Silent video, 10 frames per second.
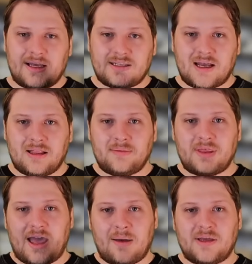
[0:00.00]
tell him
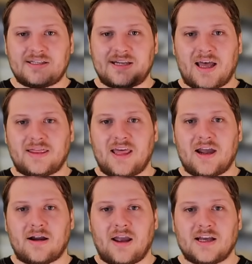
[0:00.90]
that Emi is not
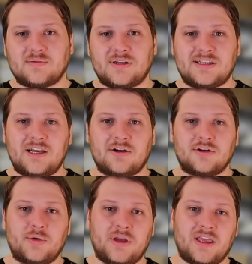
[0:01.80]
there as we see her
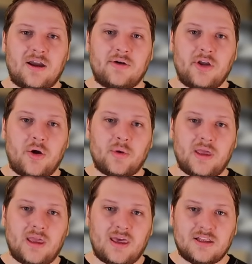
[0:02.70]
doing
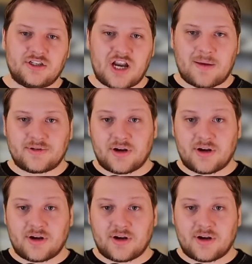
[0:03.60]
karaoke and the chapter